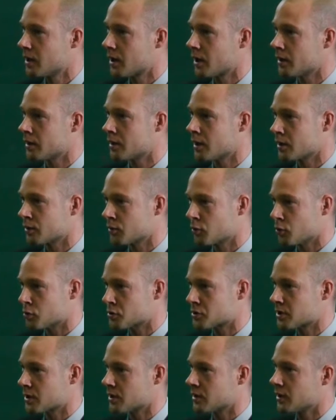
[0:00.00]
and then
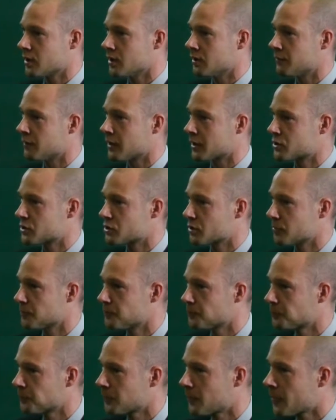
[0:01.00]
cause an infection.
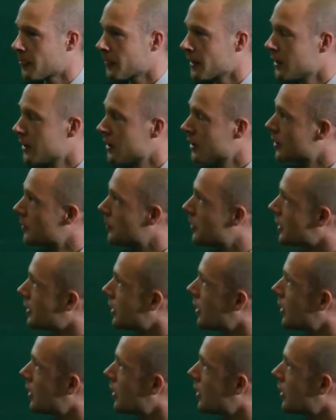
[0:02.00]
But